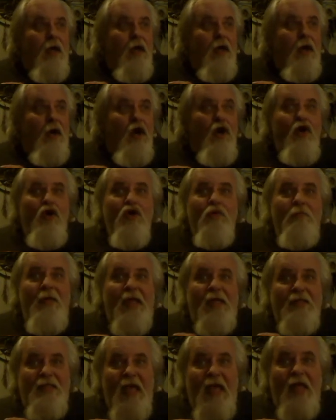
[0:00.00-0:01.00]
herd
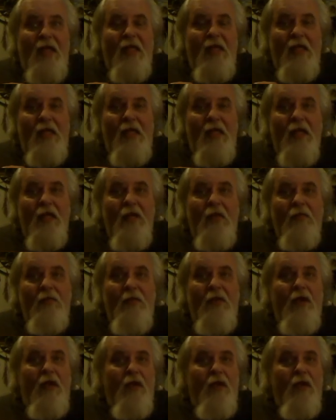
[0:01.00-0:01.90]
mentality the